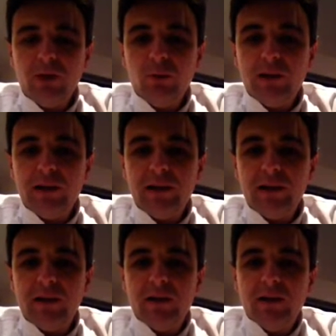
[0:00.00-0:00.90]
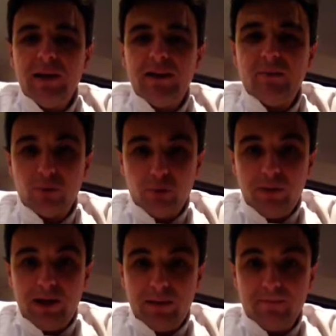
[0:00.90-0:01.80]
we had to brew a
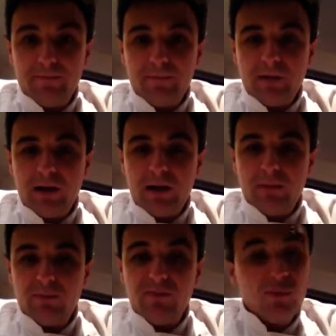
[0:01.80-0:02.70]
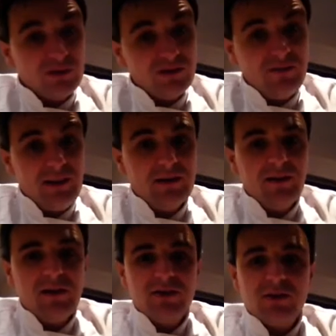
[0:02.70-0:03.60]
beer for this event.
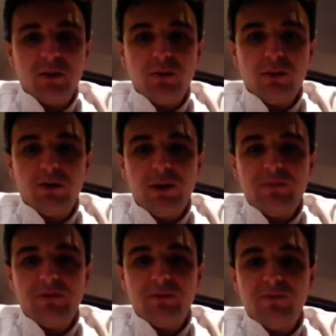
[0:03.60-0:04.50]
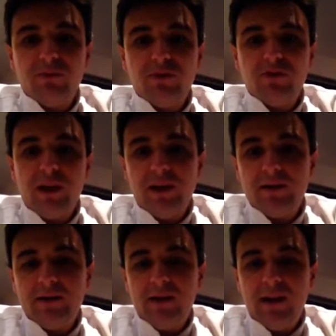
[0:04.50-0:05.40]
So I grabbed some footage of
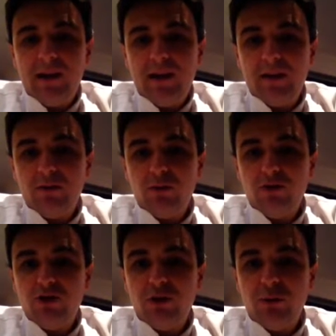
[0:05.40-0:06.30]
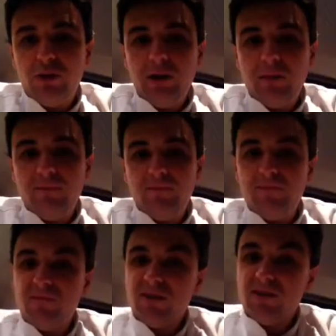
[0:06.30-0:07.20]
that and thought I'd share it with you.
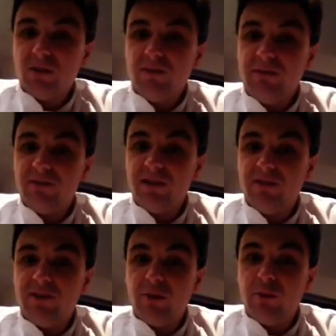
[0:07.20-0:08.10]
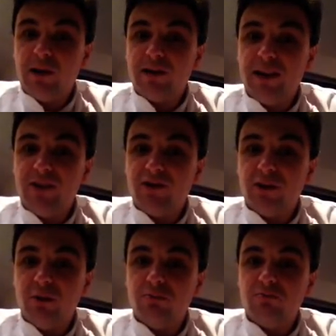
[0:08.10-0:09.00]
Just so if you haven't seen the Farrow plant in action,
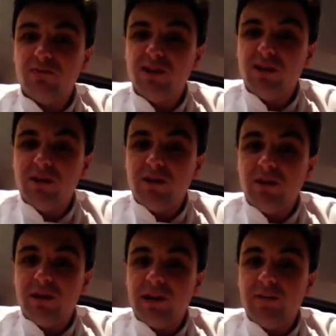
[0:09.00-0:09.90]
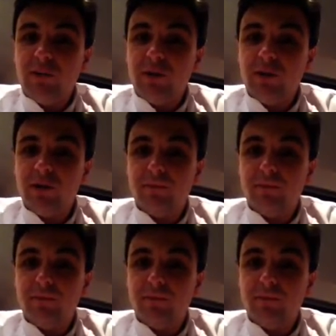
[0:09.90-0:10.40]
I'll let you have a wee look at it.